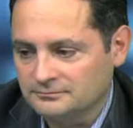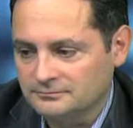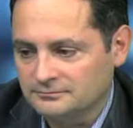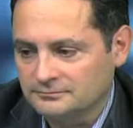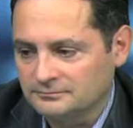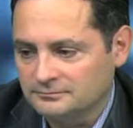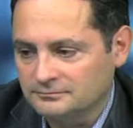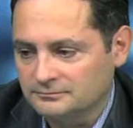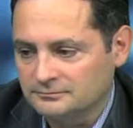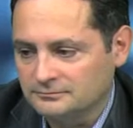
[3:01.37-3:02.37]

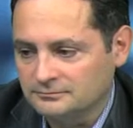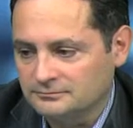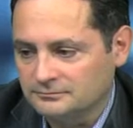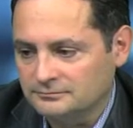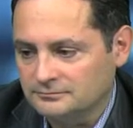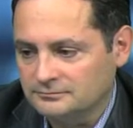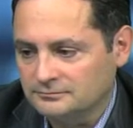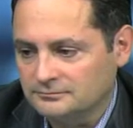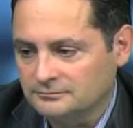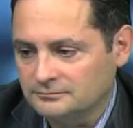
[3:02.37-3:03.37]

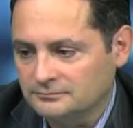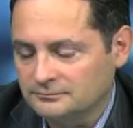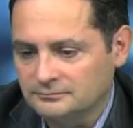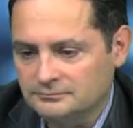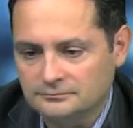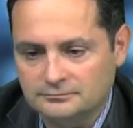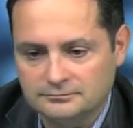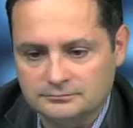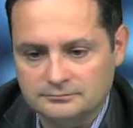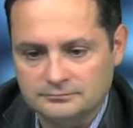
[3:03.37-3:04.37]

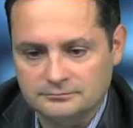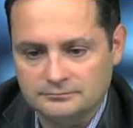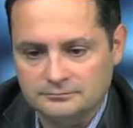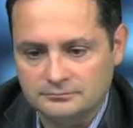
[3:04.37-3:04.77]
(silent)